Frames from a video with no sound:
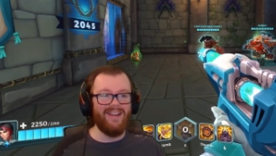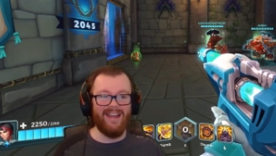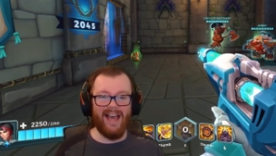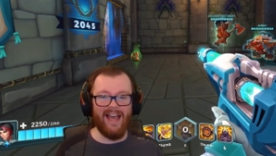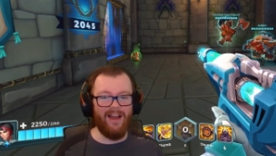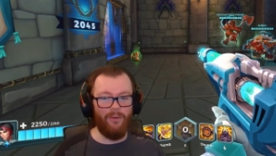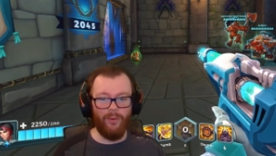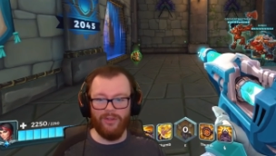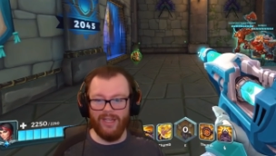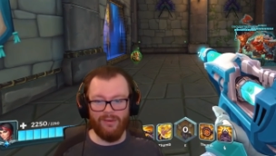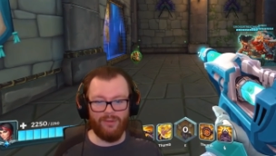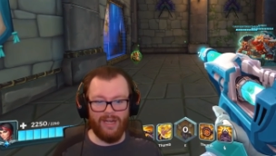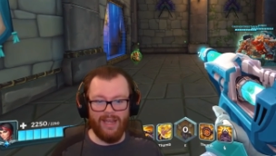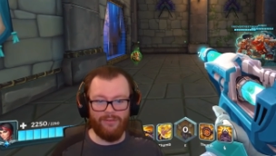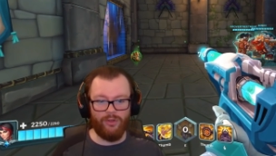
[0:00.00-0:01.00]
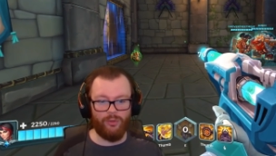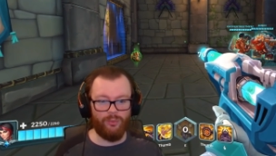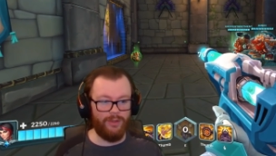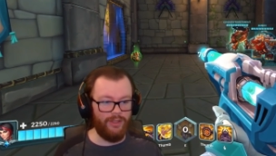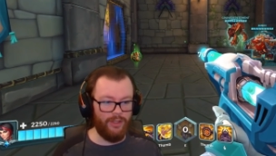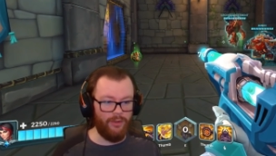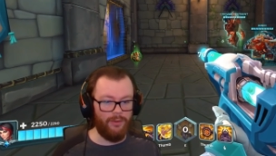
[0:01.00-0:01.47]
i will never have to
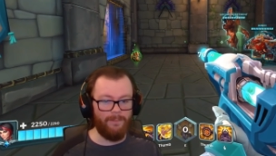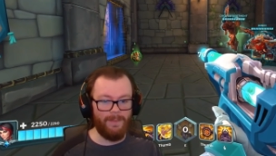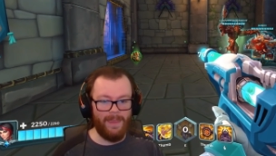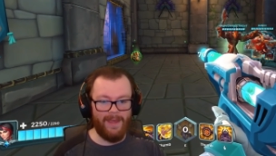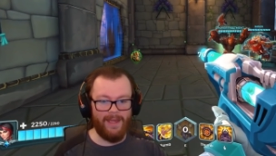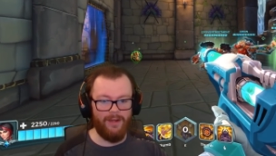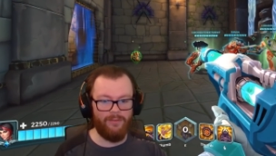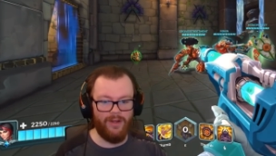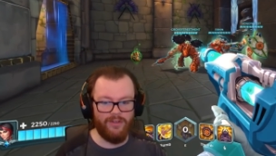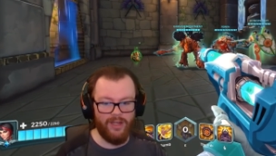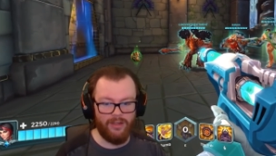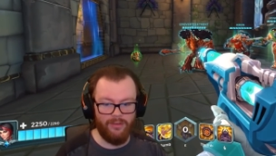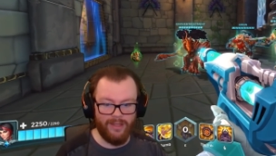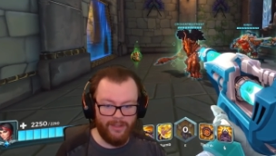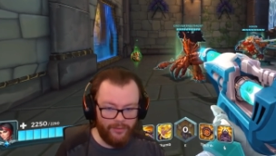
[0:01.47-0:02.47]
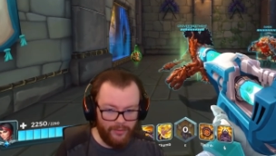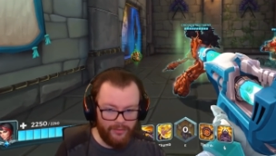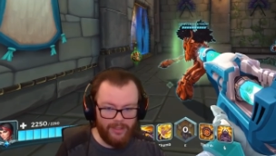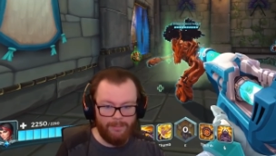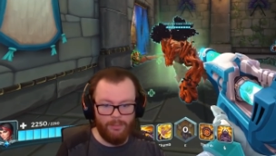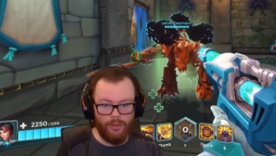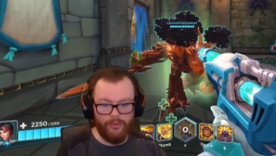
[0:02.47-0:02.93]
reload and if i take less than
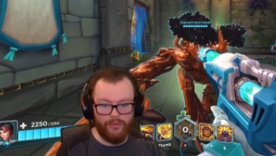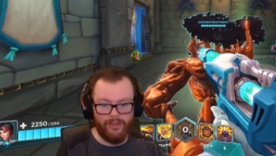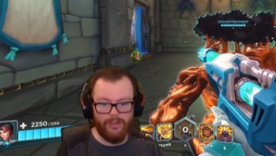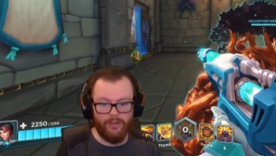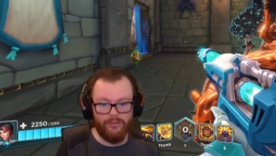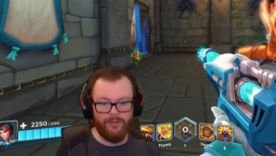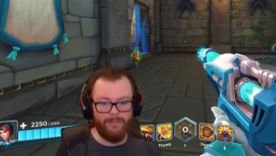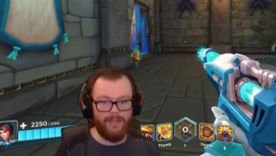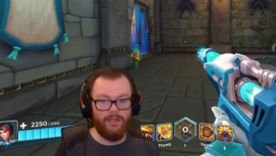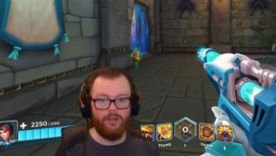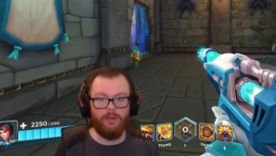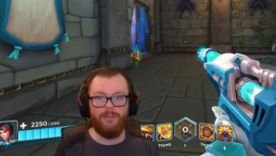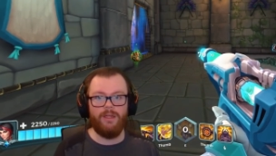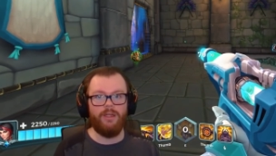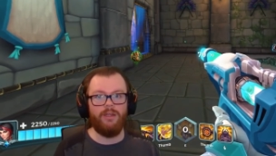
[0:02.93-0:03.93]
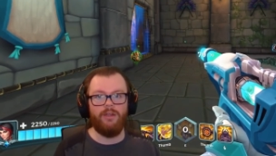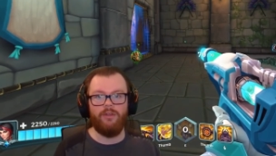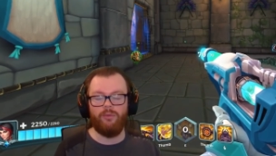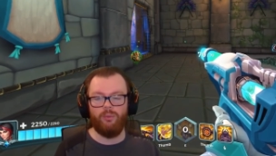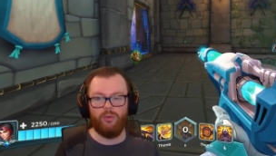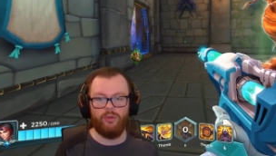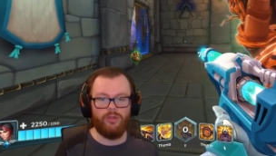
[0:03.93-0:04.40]
10 bullets to kill somebody oh my
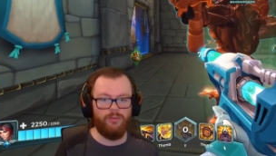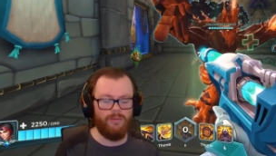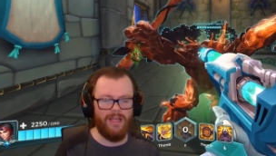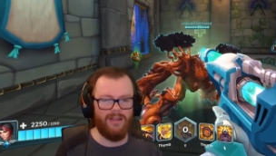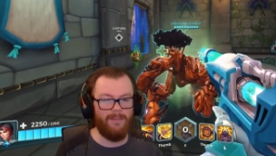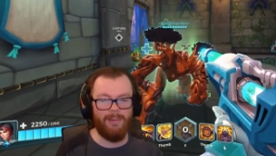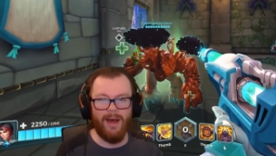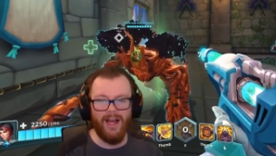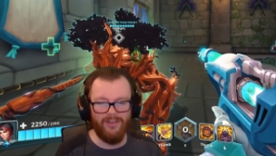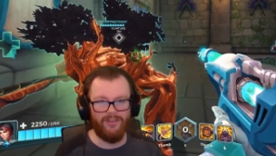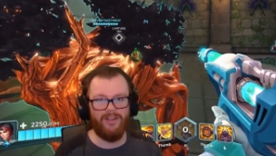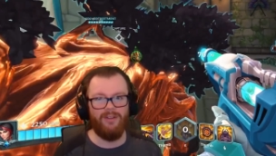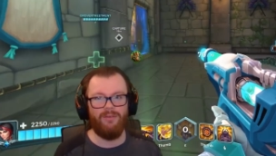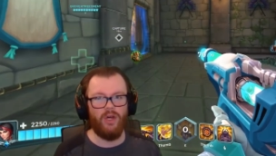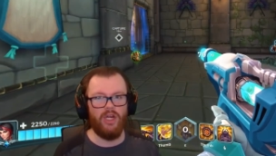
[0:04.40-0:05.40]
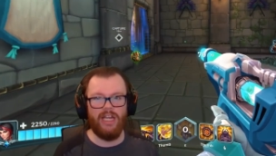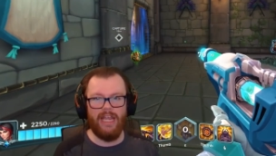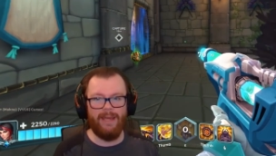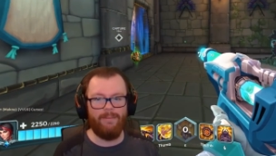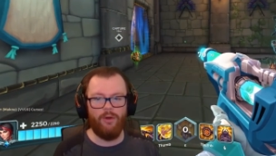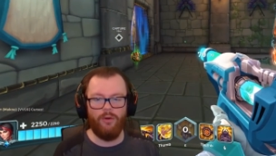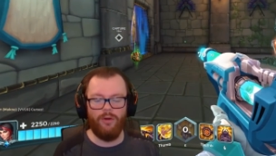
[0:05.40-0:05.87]
goodness we're in the positive on ammo